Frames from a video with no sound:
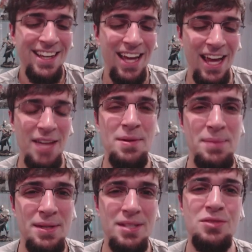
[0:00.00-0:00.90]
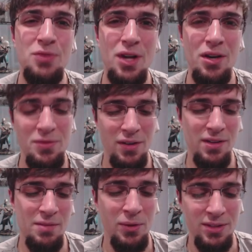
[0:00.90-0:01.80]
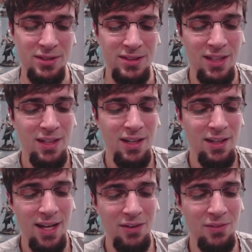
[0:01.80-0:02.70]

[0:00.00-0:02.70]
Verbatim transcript: APP is very, very important. Now,